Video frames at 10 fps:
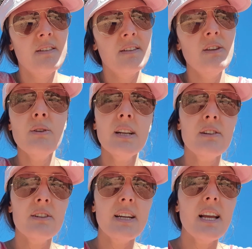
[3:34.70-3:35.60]
you can
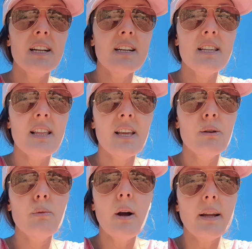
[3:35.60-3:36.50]
create anything
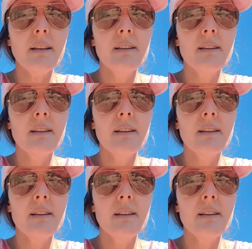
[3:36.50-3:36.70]
you want.